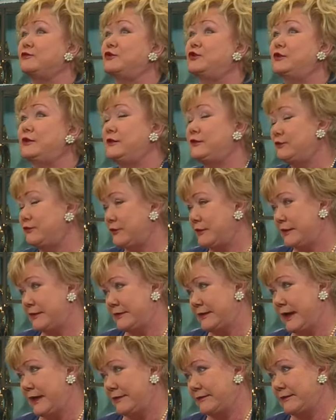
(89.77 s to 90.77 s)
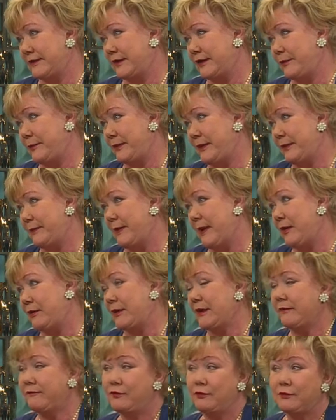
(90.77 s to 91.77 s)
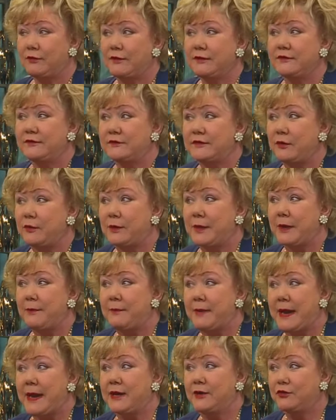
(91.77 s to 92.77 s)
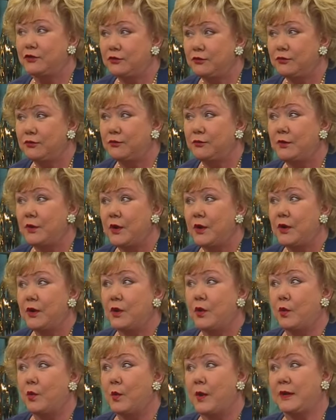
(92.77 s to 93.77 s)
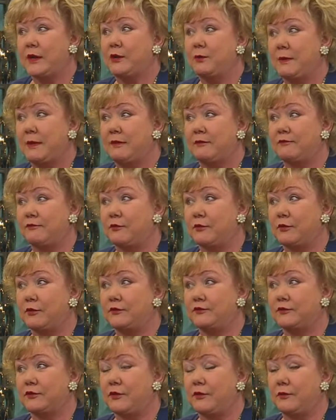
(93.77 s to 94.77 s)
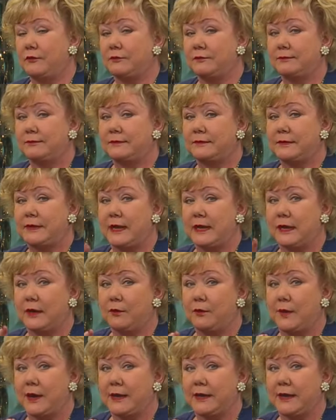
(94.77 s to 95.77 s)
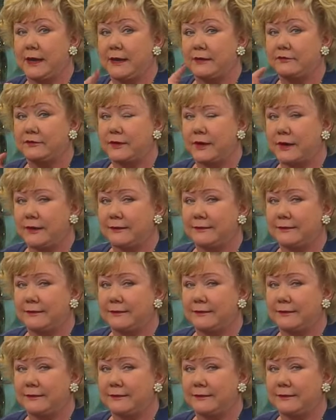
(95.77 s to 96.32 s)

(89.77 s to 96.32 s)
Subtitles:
So she's going to tell us a little bit about if you're considering a Maine Coon, what are you in for? So take it away, KJ.